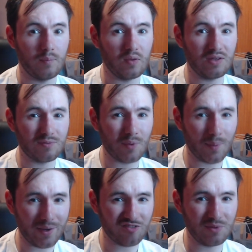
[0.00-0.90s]
But this will
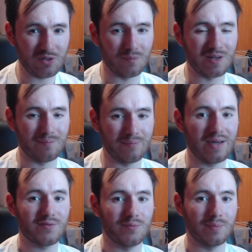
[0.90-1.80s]
probably have to be done when I'm
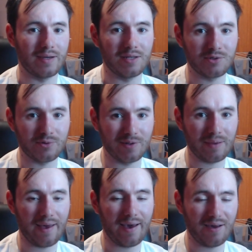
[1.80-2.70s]
back from my trip